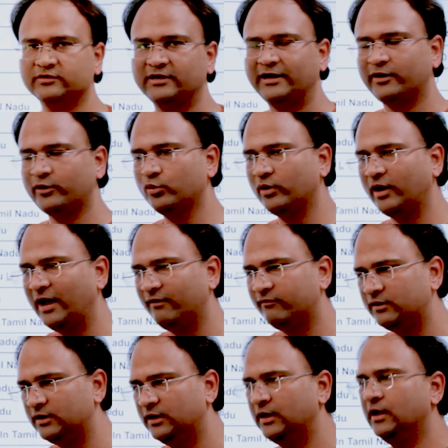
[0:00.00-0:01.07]
so that you have
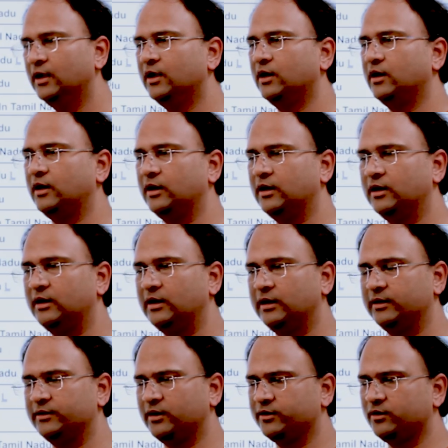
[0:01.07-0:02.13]
a, a,